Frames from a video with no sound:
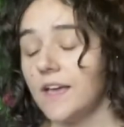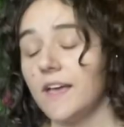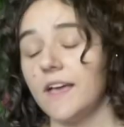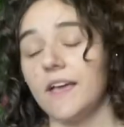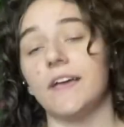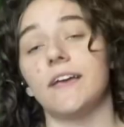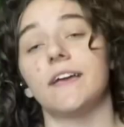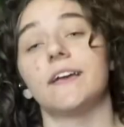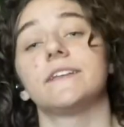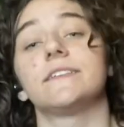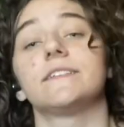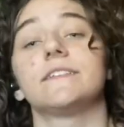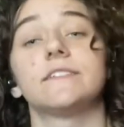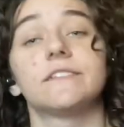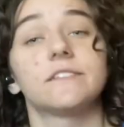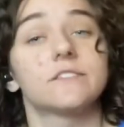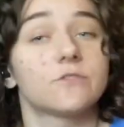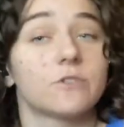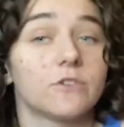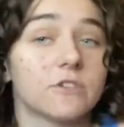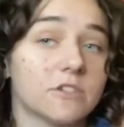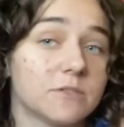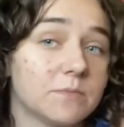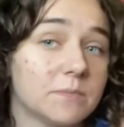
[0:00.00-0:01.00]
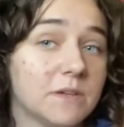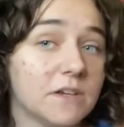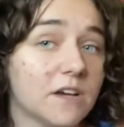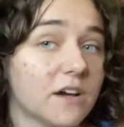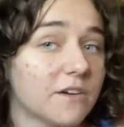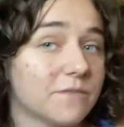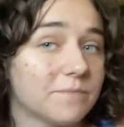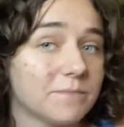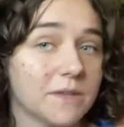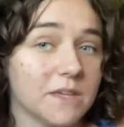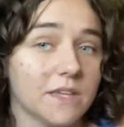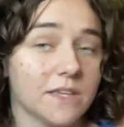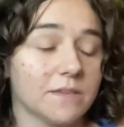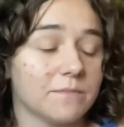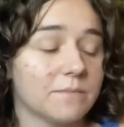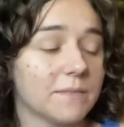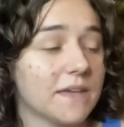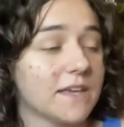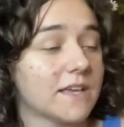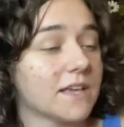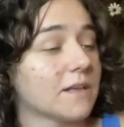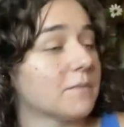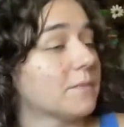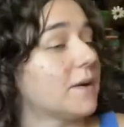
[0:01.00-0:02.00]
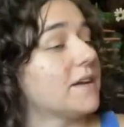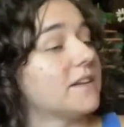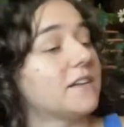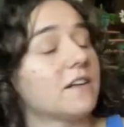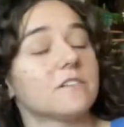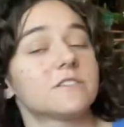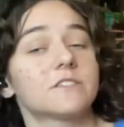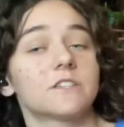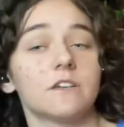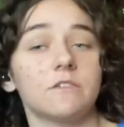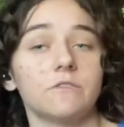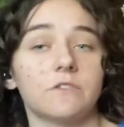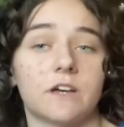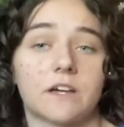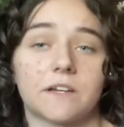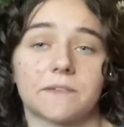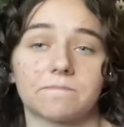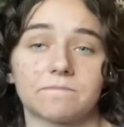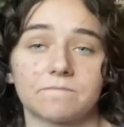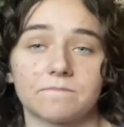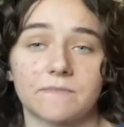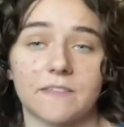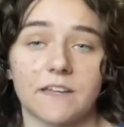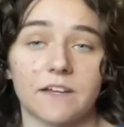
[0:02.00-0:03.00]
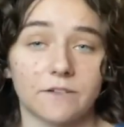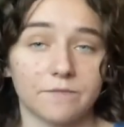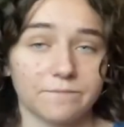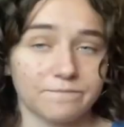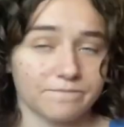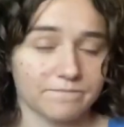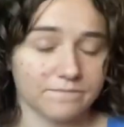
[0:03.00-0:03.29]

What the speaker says: and it is going to be of me making my Dollsona. Now,